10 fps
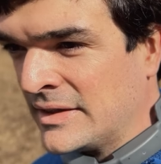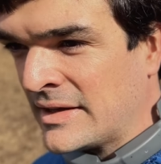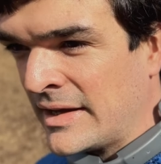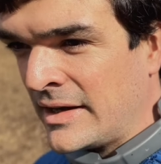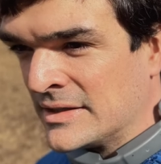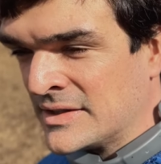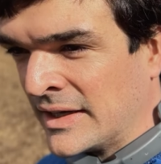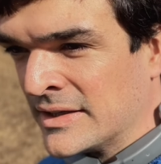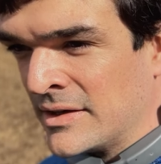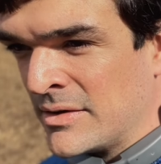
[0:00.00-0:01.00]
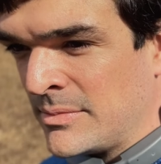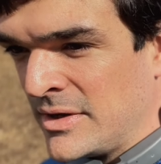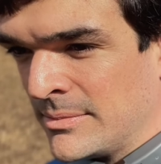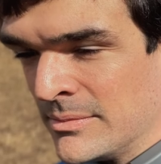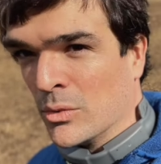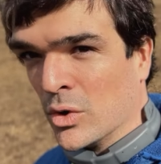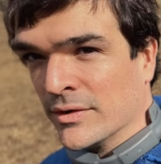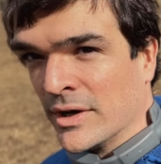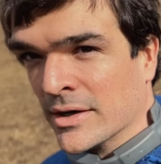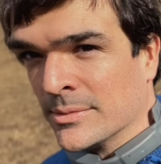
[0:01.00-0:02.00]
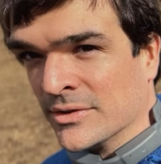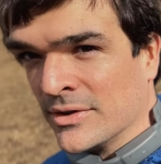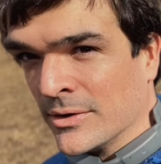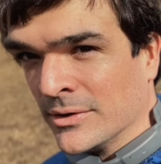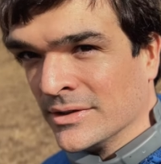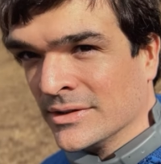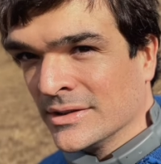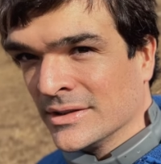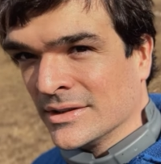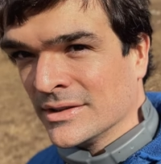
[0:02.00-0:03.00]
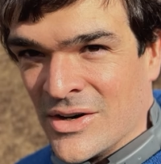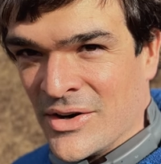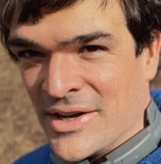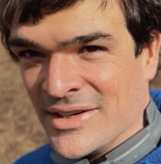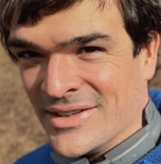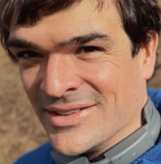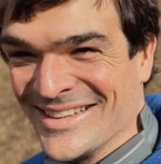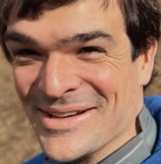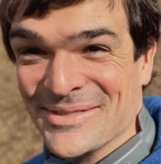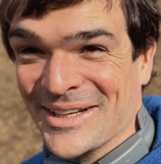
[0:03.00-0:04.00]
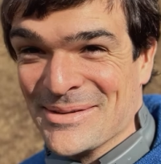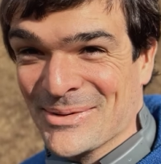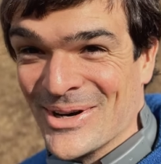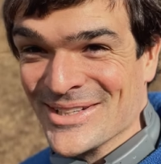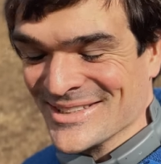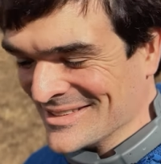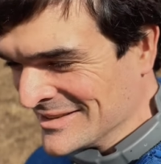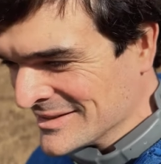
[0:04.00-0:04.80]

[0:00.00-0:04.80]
get that secondary beep, more of an audible tone. All right, now I'm going to keep crossing.